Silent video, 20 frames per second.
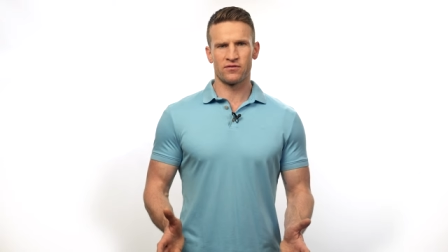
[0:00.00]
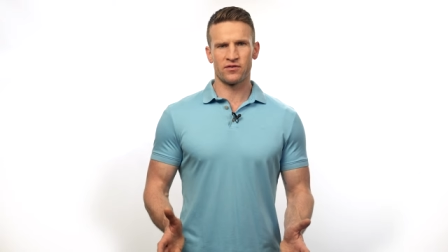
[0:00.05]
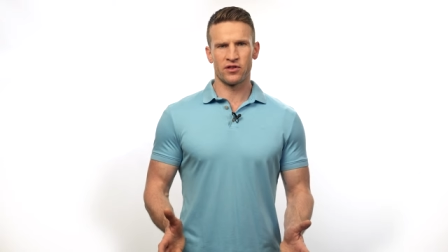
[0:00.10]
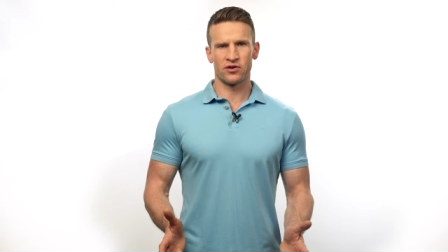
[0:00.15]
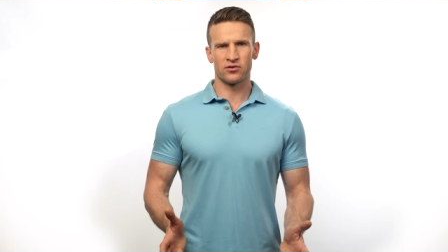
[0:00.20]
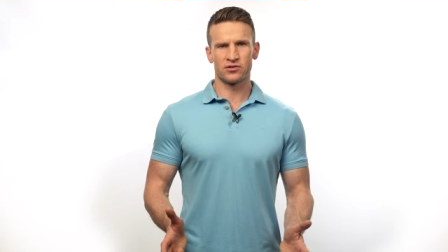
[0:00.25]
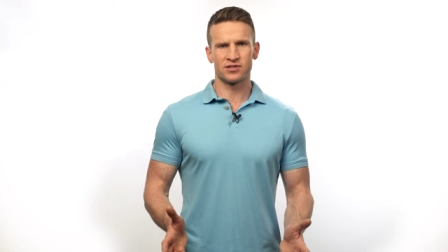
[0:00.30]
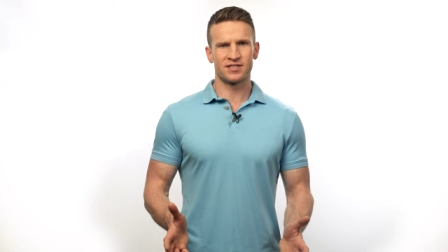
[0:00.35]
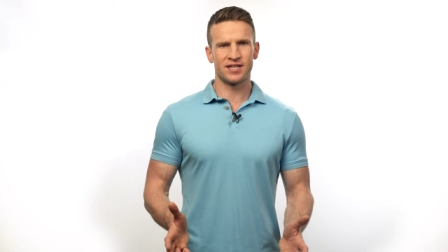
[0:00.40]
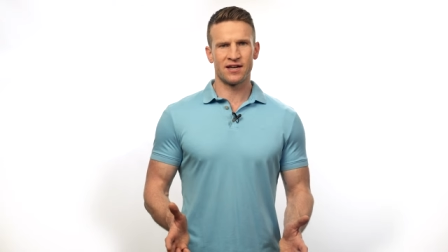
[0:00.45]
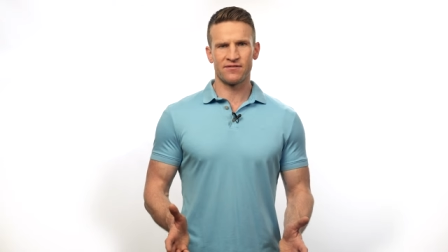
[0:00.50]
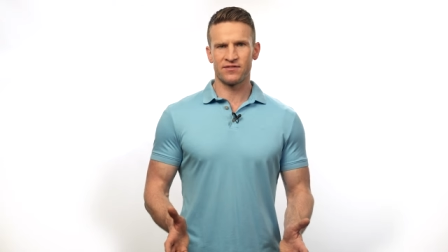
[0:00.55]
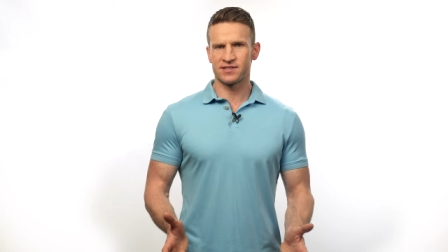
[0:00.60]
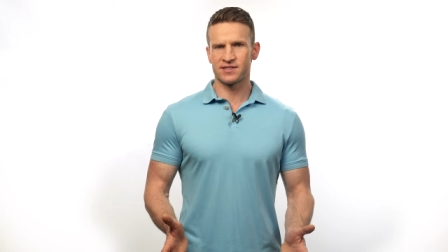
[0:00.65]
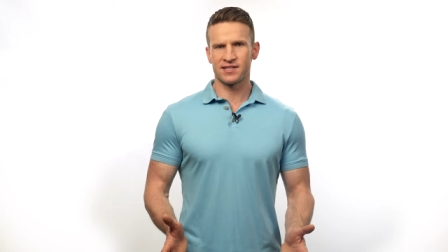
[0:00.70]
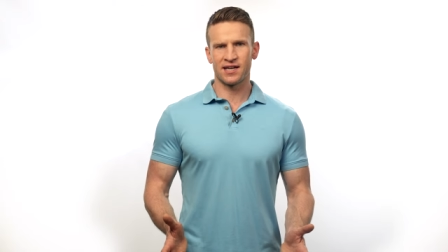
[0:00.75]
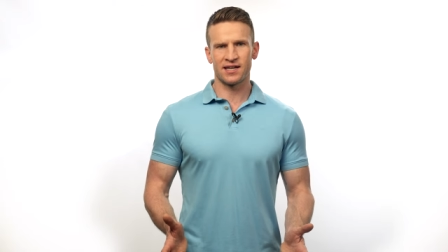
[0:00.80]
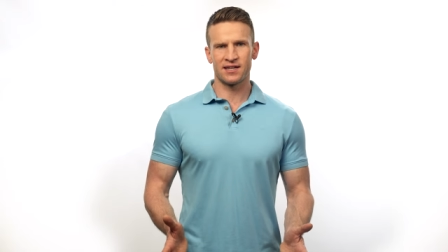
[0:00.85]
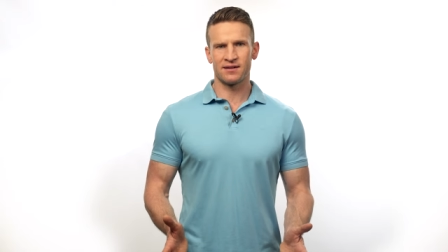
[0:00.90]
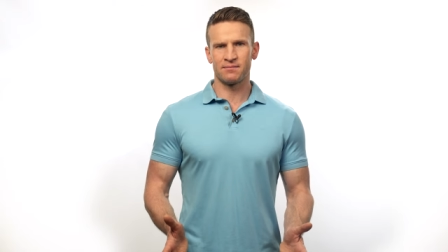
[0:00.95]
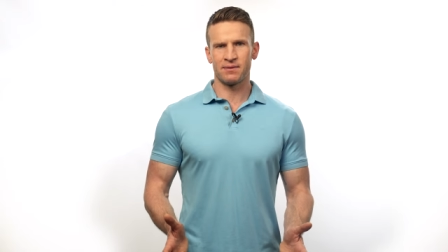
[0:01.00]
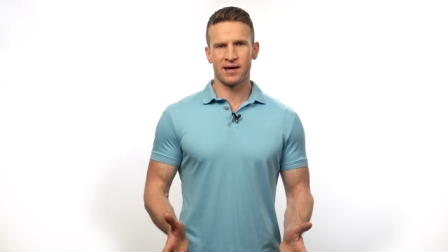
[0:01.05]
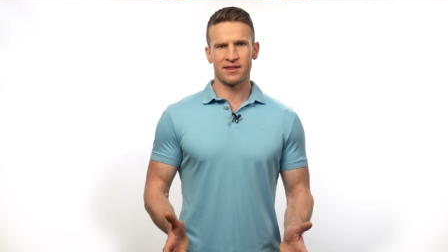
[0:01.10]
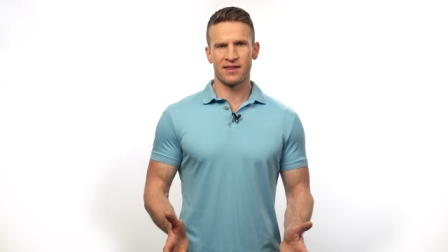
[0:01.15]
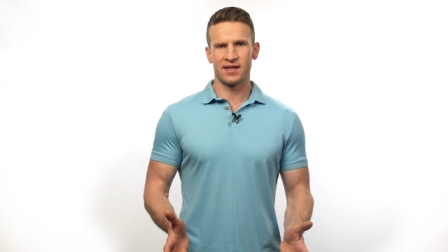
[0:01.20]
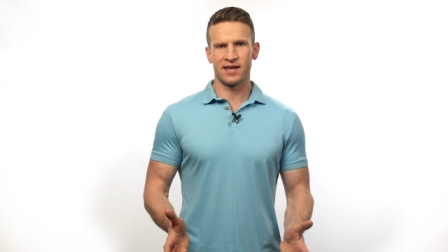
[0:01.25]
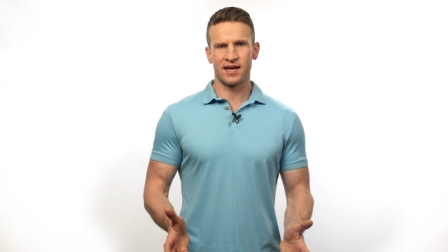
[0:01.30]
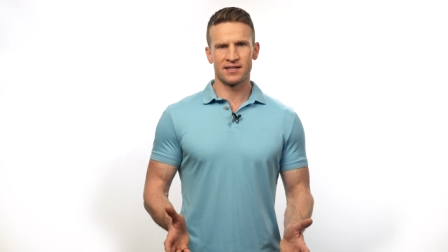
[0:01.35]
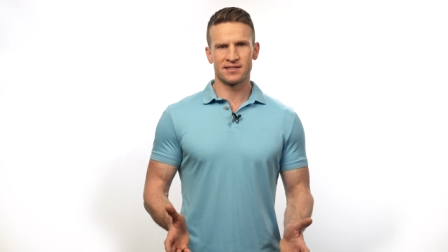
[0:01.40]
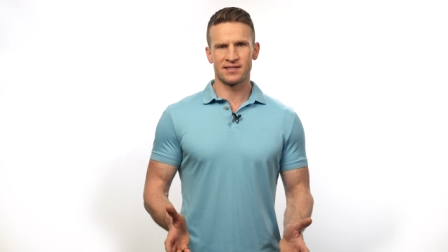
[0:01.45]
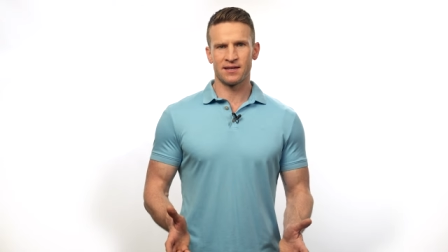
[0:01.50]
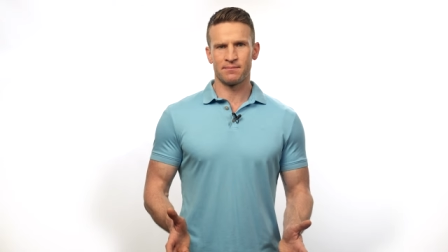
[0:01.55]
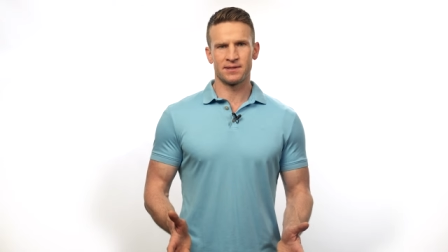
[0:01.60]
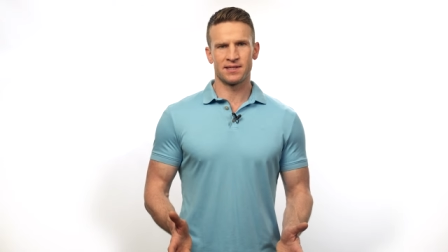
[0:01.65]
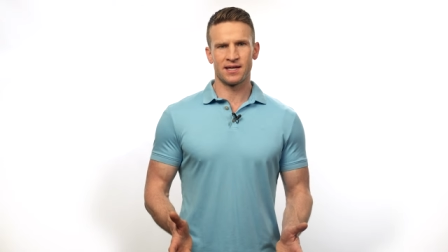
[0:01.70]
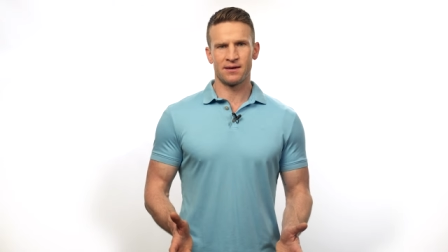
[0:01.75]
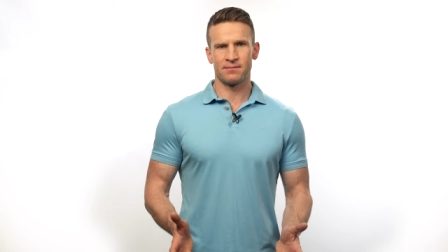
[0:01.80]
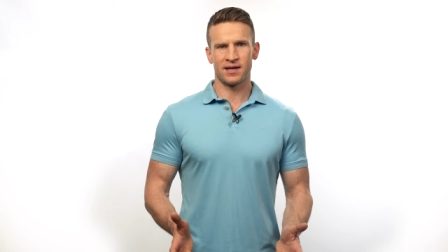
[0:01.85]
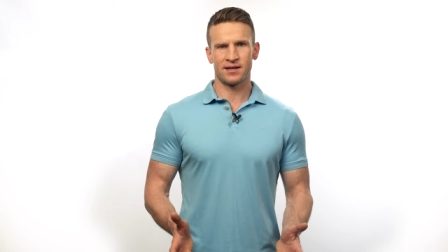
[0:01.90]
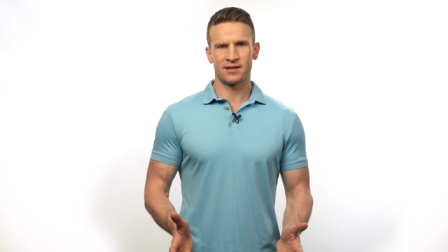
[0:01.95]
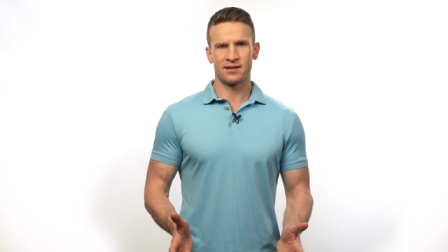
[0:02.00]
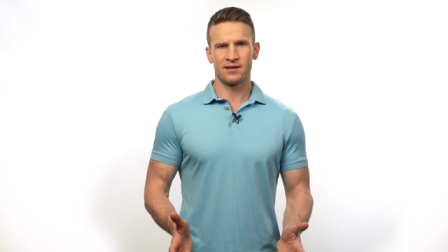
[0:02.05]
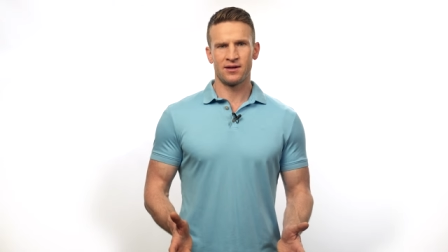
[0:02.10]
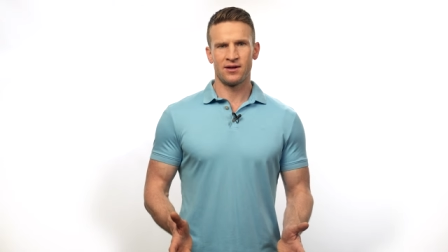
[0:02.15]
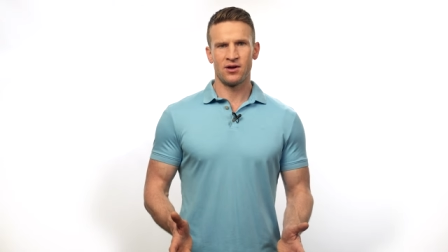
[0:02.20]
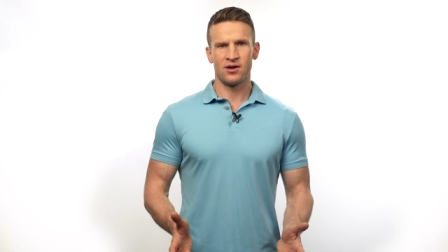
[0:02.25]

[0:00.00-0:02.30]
for those devastated by the AIDS epidemic.